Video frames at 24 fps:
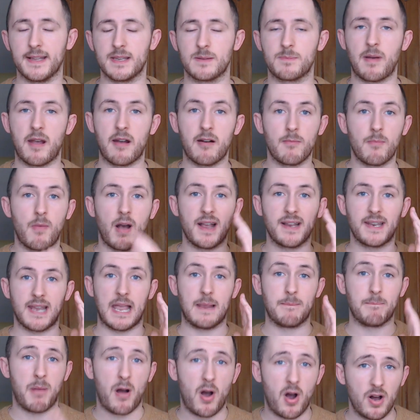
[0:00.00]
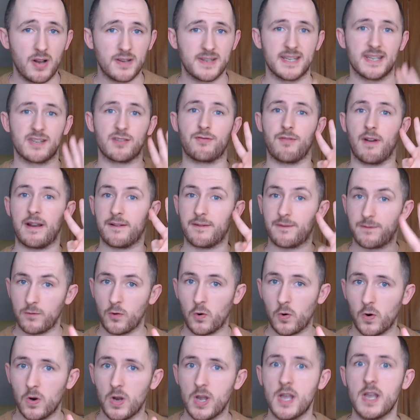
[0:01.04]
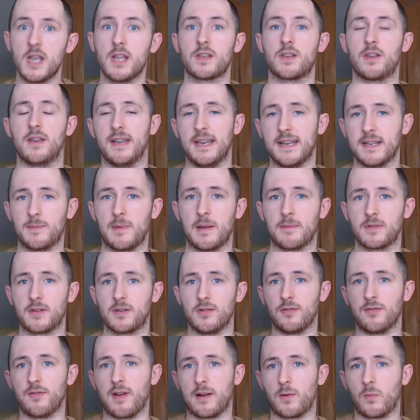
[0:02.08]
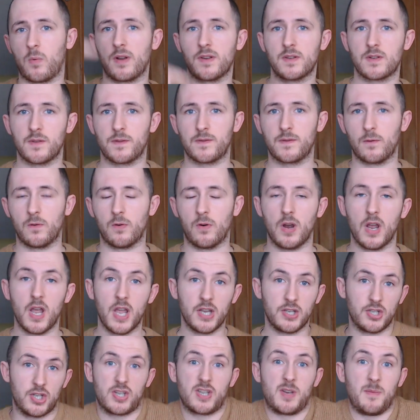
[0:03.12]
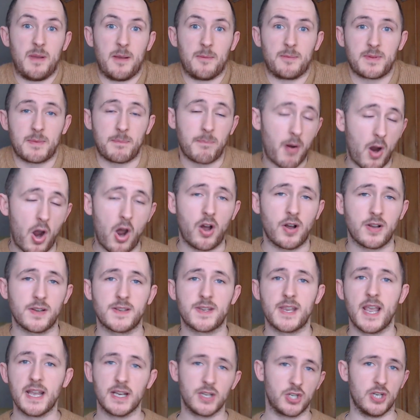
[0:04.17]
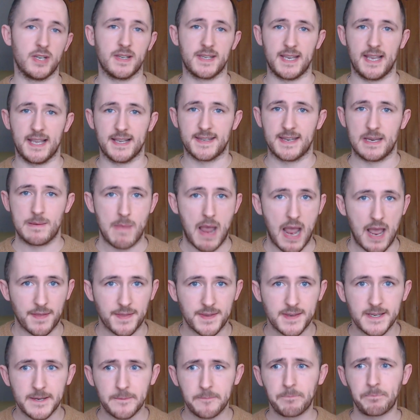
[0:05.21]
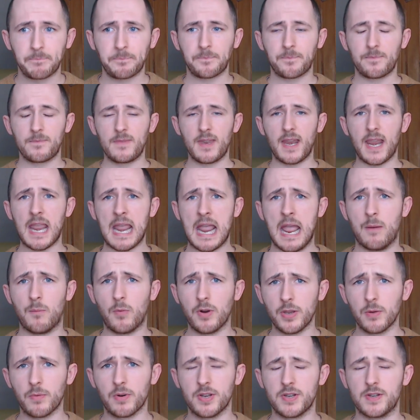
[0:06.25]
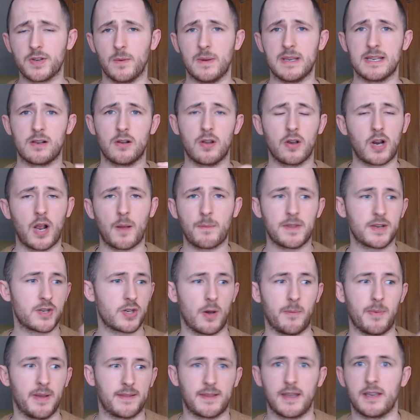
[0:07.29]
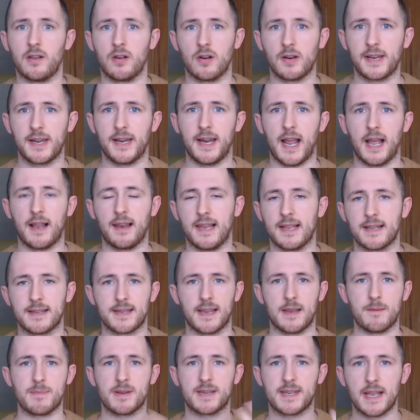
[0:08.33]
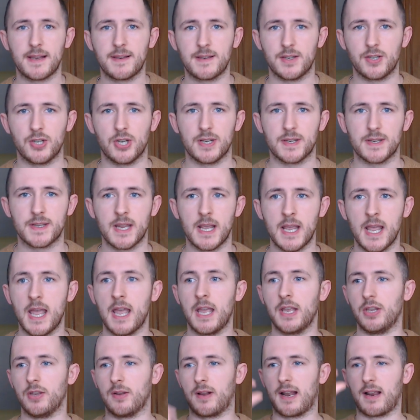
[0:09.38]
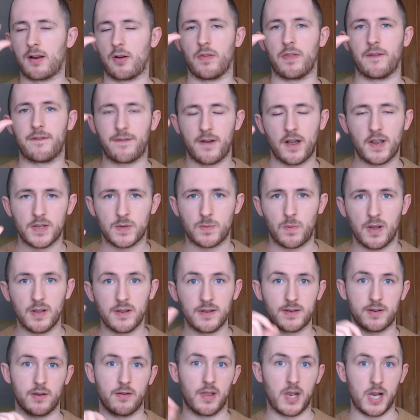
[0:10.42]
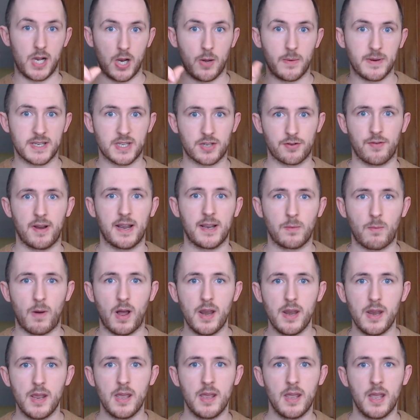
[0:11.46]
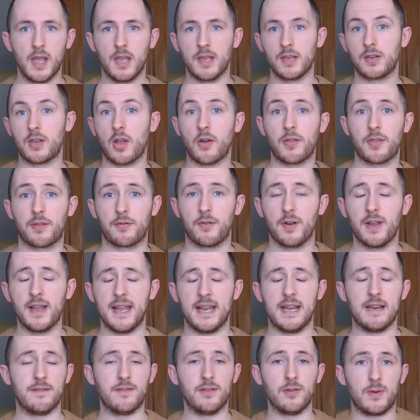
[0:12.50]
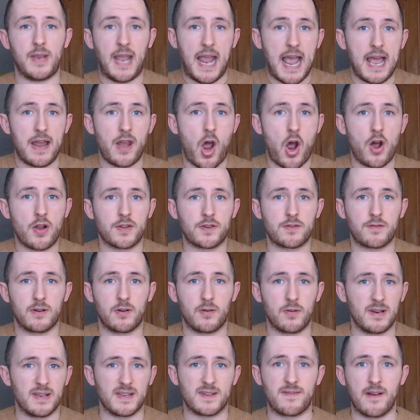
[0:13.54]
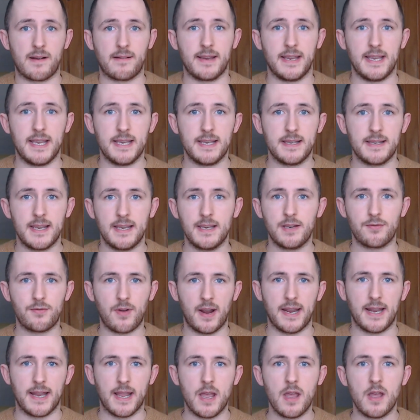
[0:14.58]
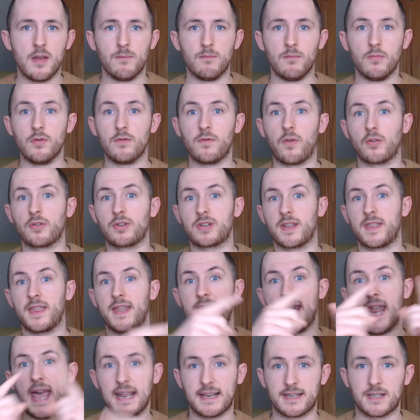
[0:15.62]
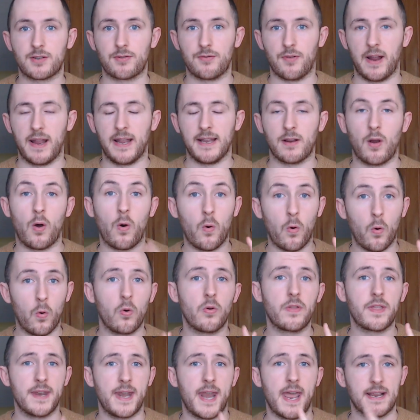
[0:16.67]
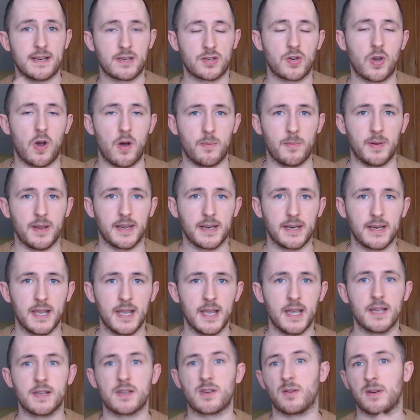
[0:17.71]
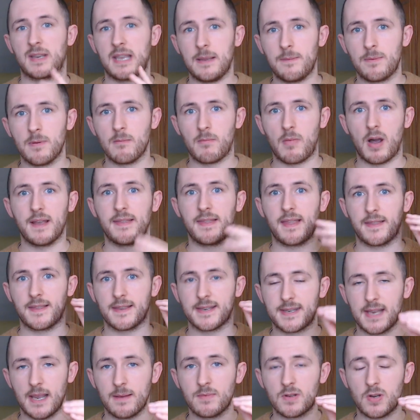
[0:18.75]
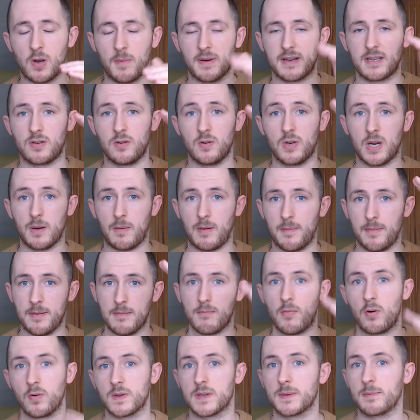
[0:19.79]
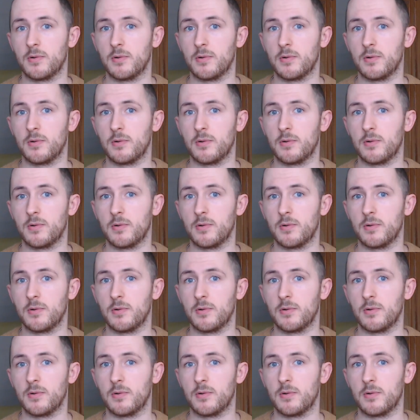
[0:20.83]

Bear in mind, a pass is grade 4, so you need to be able to do grade 1 to 4 just to be able to pass GCSE maths. And what you want to do is look up the topic that you're looking at, let's say percentages. You click on the first one, so the lowest grade one, go through it, and if you can answer it all and it's very easy, great. Move on to the next grade or the next topic. So keep in mind that the same topics do come up in multiple